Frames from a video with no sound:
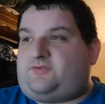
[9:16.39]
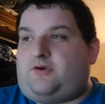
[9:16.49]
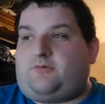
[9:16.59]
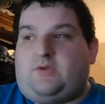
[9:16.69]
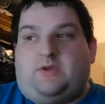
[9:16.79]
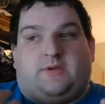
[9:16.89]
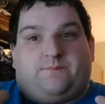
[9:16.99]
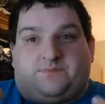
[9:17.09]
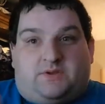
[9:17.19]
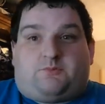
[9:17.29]
So
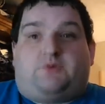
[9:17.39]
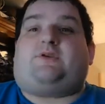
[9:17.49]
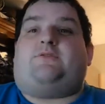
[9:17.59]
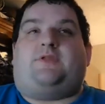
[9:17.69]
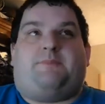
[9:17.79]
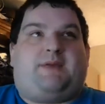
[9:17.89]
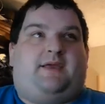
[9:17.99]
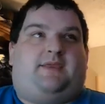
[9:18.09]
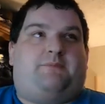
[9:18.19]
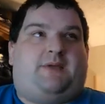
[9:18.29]
we're definitely
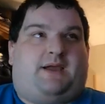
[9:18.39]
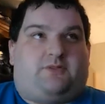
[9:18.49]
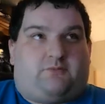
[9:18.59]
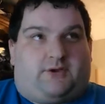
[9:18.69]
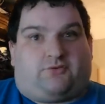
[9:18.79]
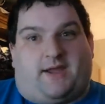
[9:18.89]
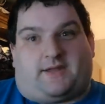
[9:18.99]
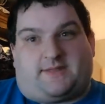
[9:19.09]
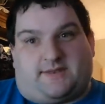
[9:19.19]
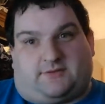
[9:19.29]
getting back on the right
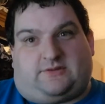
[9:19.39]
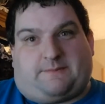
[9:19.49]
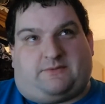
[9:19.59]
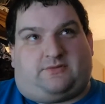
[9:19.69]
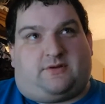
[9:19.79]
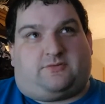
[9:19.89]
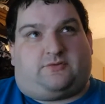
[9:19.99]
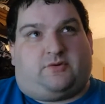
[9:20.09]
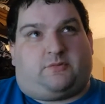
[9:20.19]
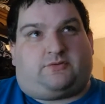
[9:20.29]
track on the next episode,
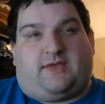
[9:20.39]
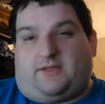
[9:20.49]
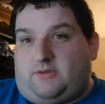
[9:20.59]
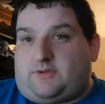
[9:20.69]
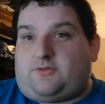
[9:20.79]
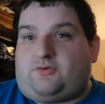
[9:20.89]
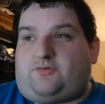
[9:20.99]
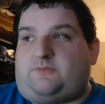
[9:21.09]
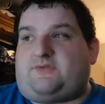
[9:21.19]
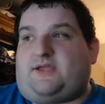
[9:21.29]
so we'll take a look at
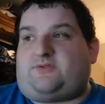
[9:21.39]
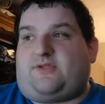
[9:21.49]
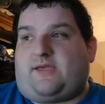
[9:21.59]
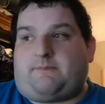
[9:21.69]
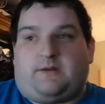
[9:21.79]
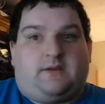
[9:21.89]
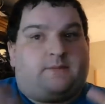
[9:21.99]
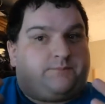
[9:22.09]
those films next time.